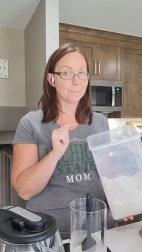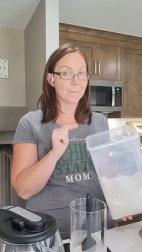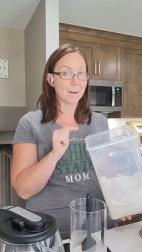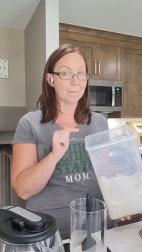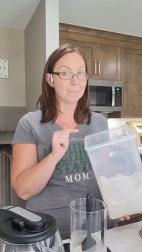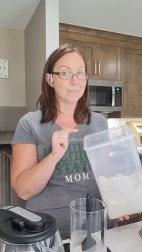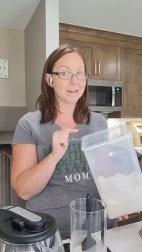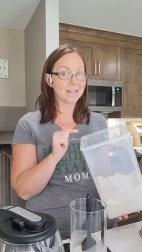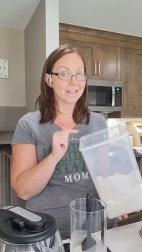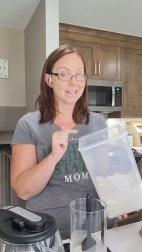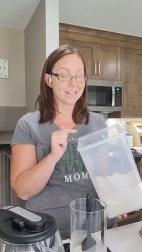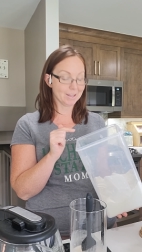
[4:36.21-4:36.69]
I'm
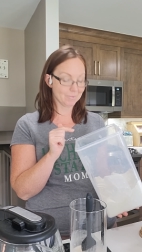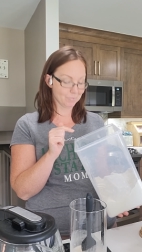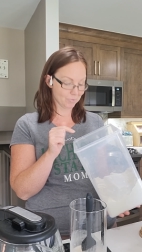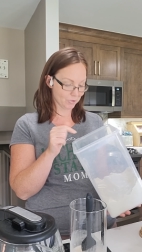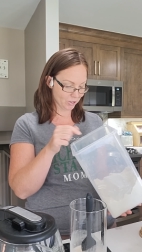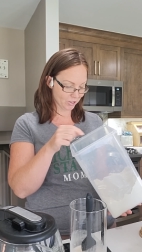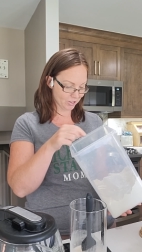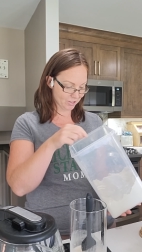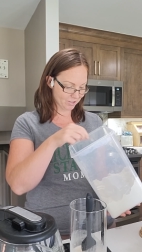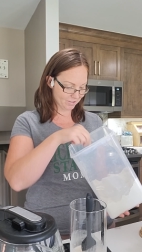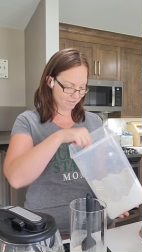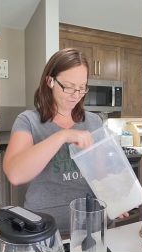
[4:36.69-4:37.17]
gonna keep
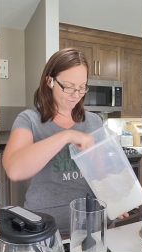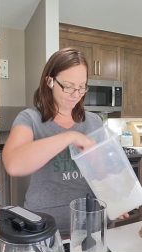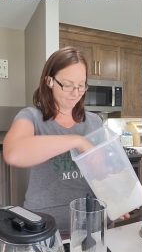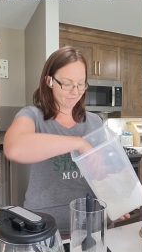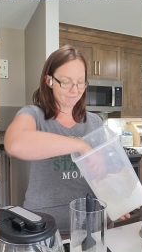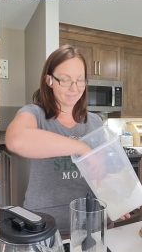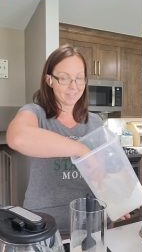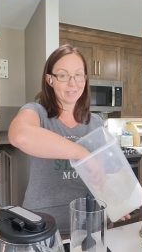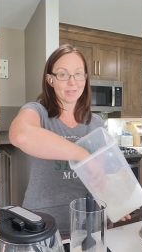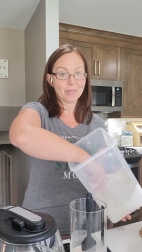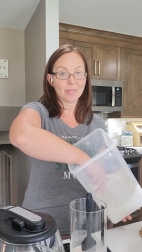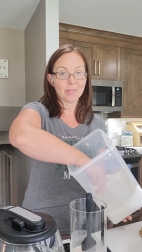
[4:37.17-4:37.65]
just
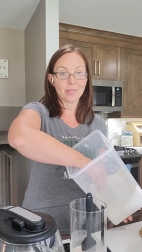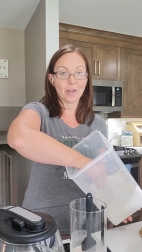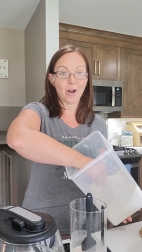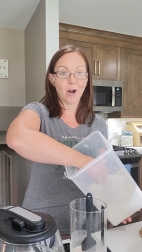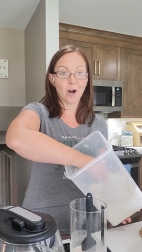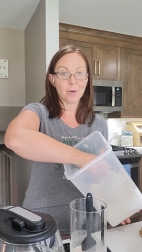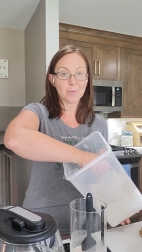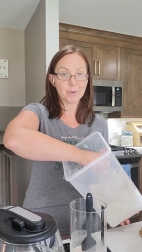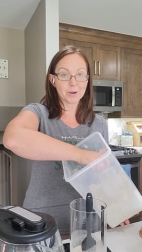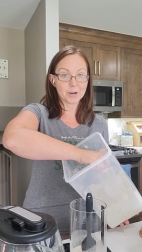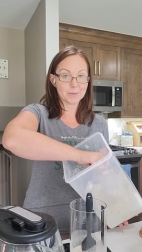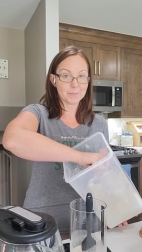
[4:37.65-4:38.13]
the
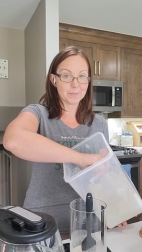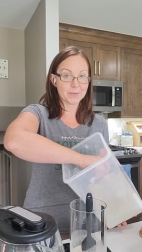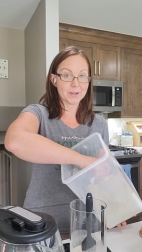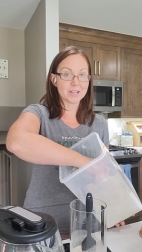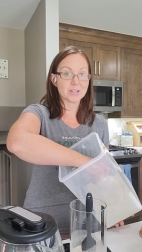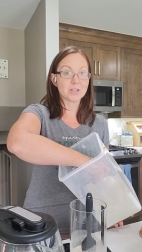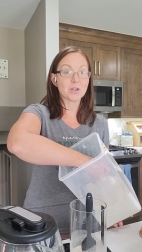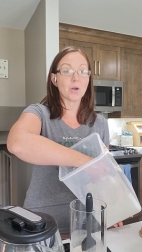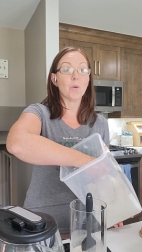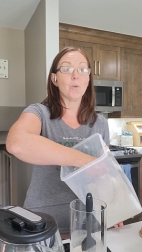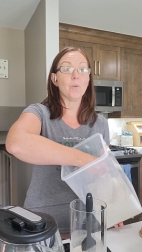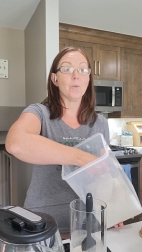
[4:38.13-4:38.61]

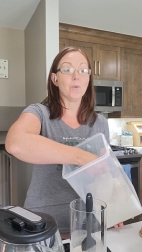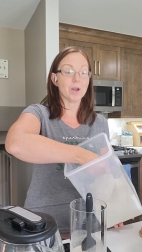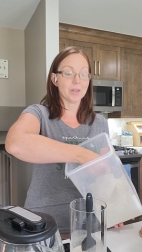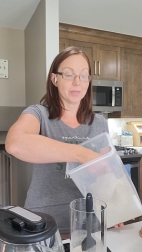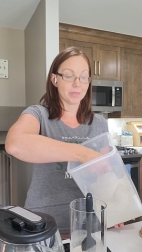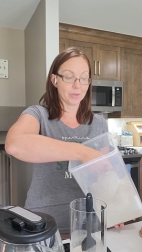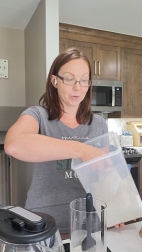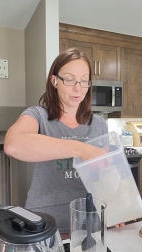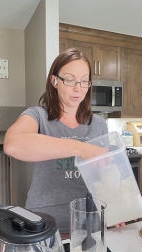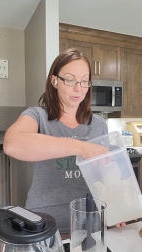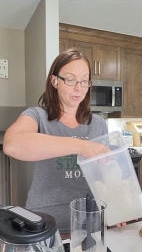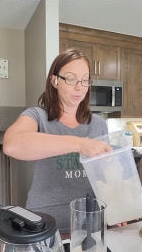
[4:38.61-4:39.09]
all-purpose with
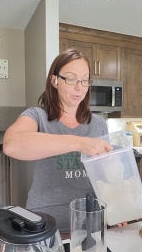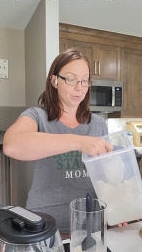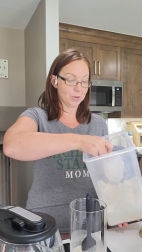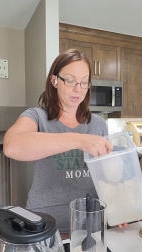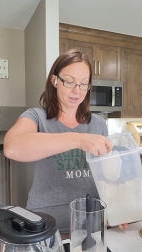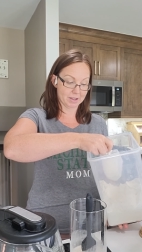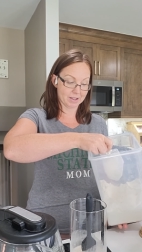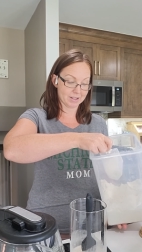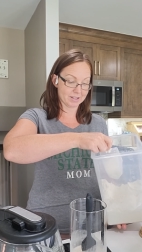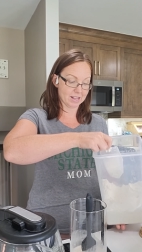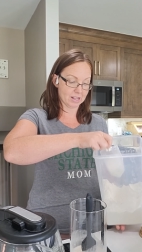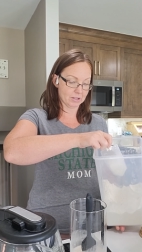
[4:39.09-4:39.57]
the whole
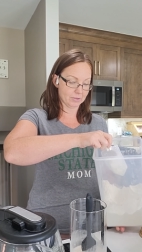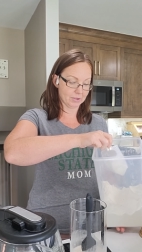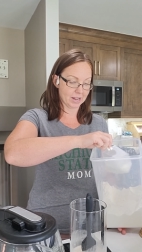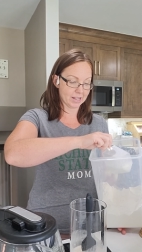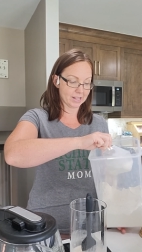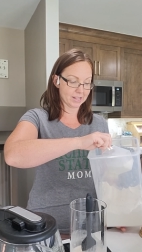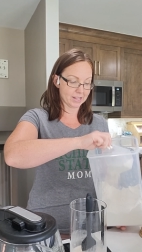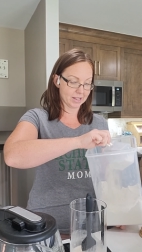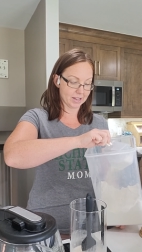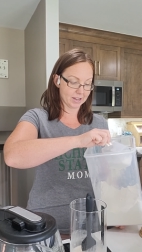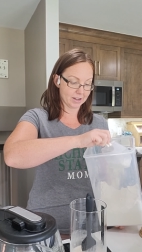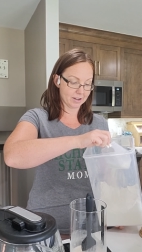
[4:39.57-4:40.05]
wheat because that's what
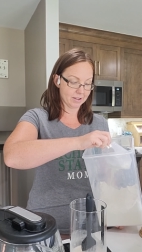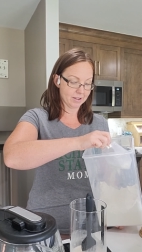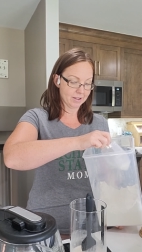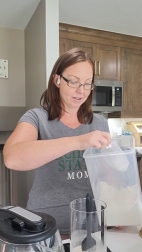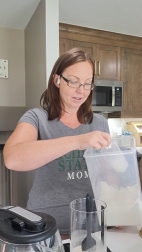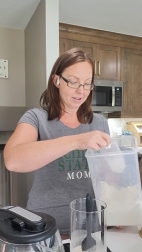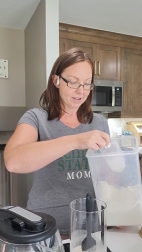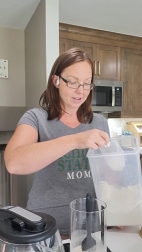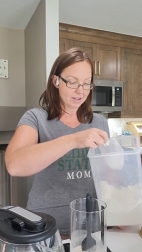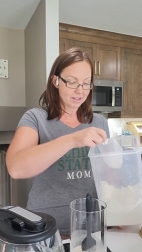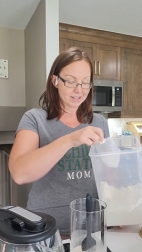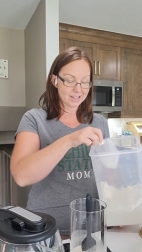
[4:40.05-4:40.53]
I did
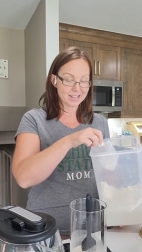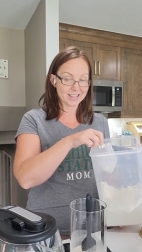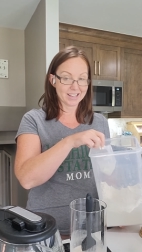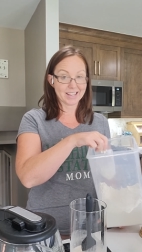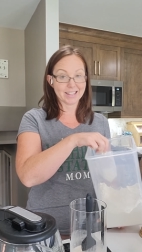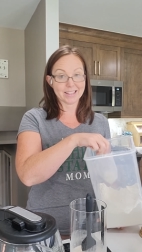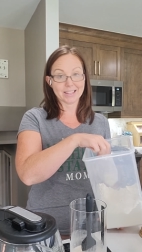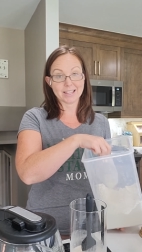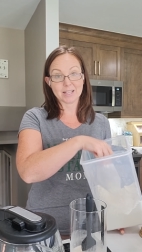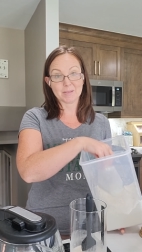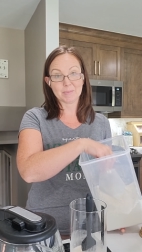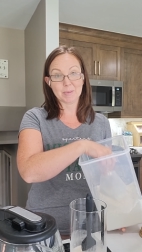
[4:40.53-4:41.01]
to
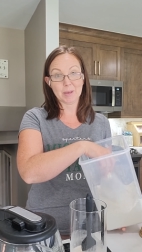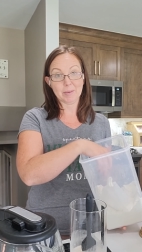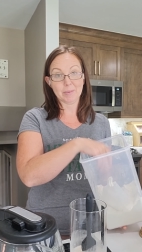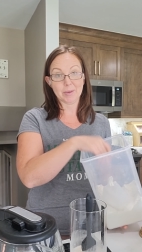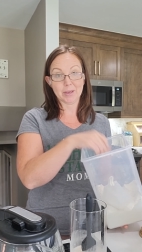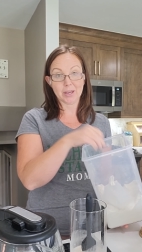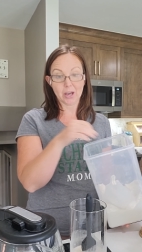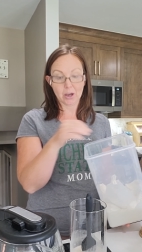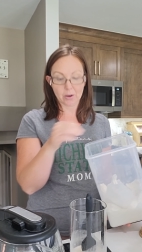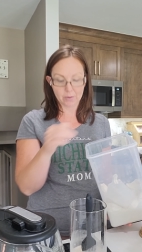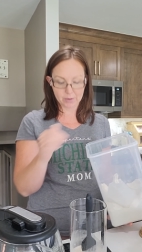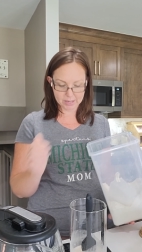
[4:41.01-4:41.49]
get this
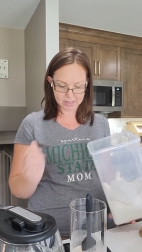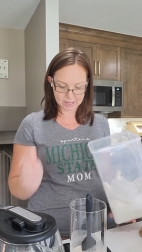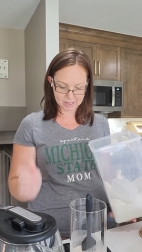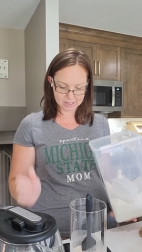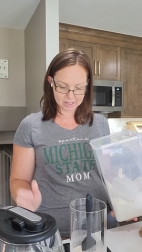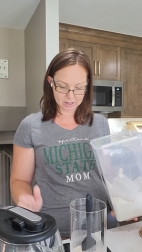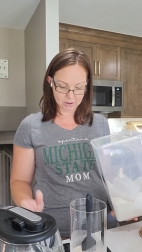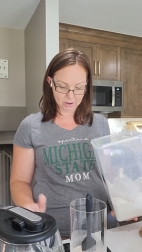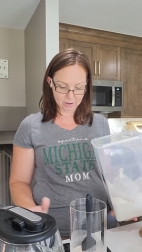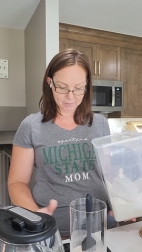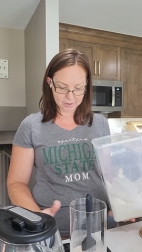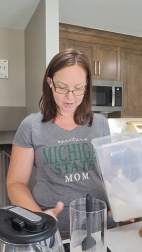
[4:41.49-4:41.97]
baby going.
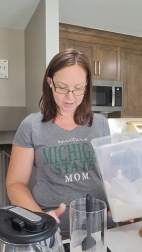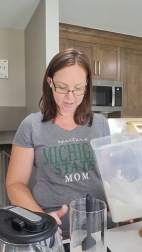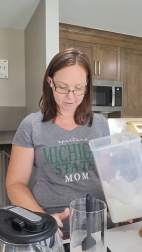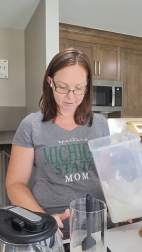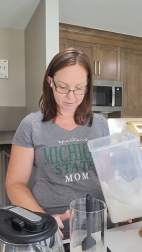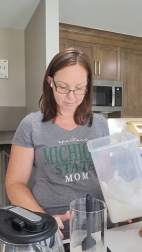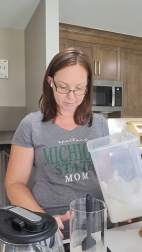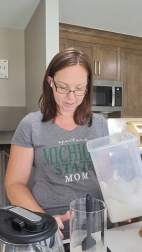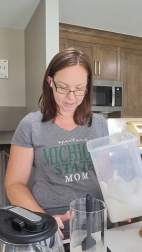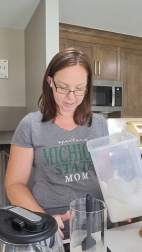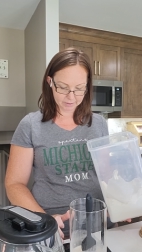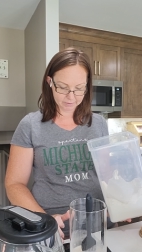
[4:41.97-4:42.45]
So I'm
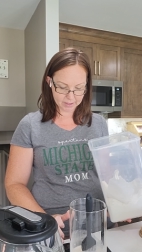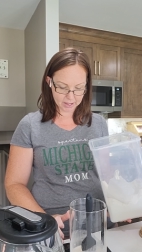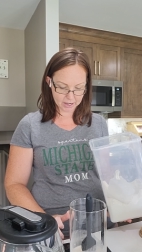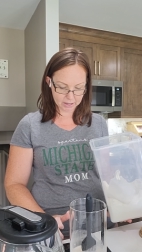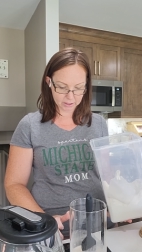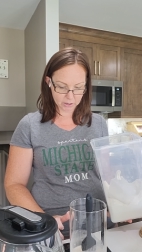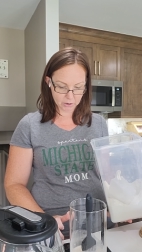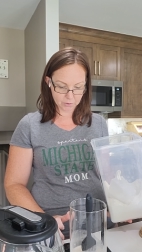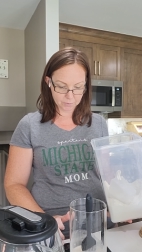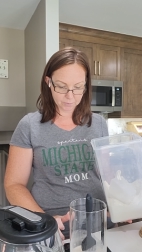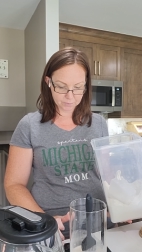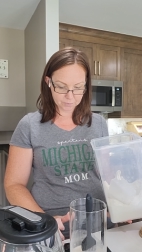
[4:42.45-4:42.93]
gonna leave that
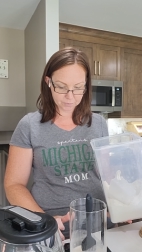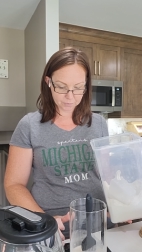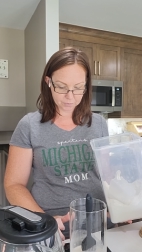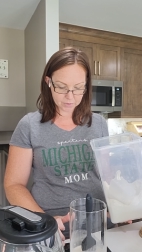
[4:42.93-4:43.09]
alone.